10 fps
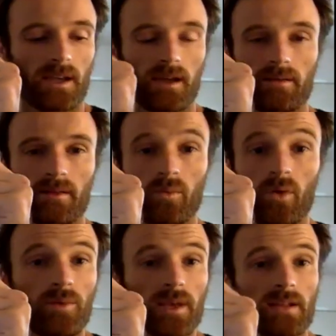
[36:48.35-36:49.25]
and
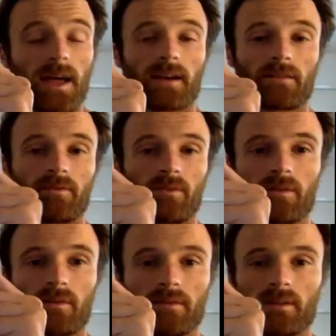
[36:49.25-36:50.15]
what we collect
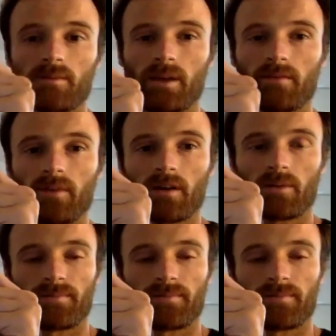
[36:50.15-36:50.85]
for the dependent variable.